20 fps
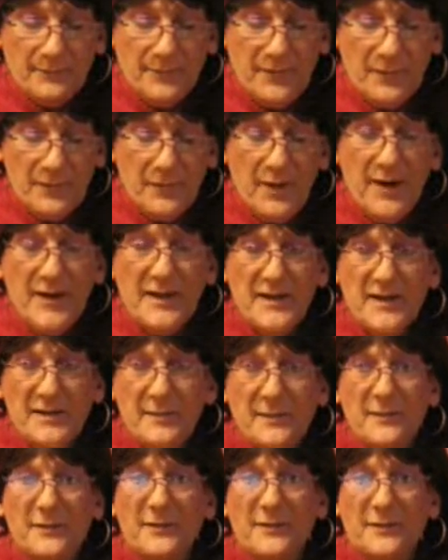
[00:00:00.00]
You know,
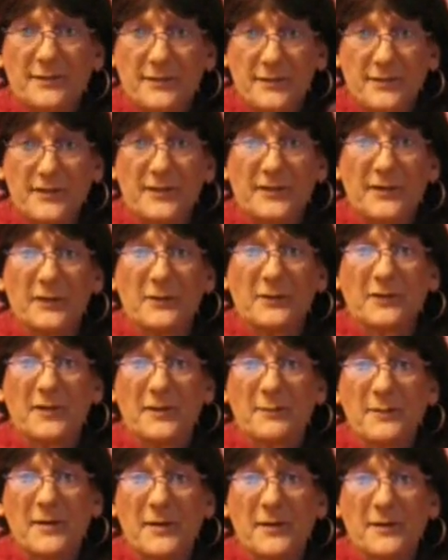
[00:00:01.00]
i.e. this little
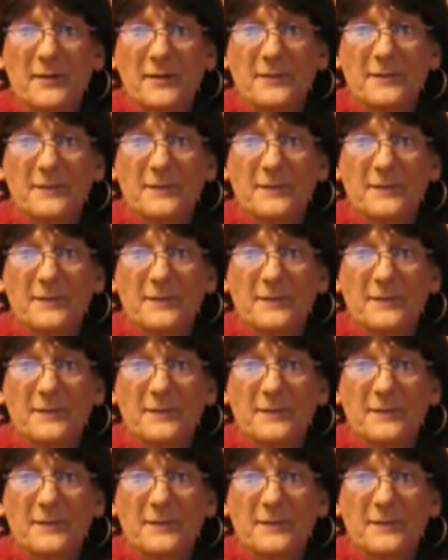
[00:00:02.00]
clip here.